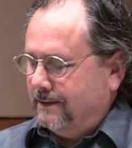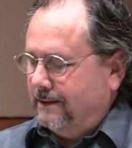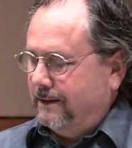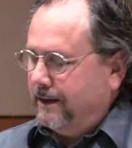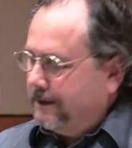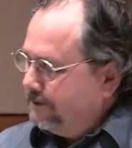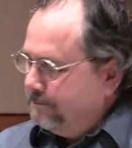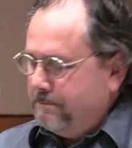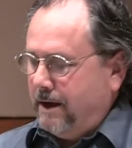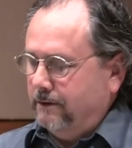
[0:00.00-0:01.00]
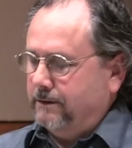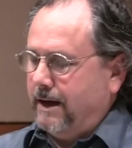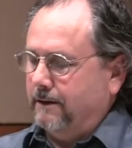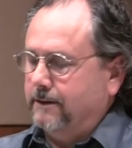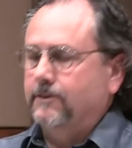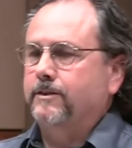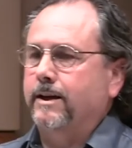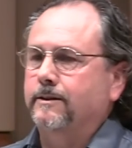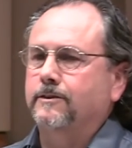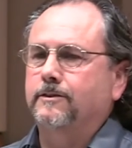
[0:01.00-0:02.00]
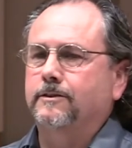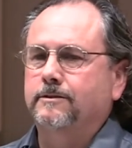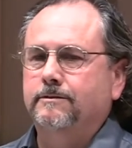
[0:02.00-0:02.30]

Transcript: Let us melt down the saints,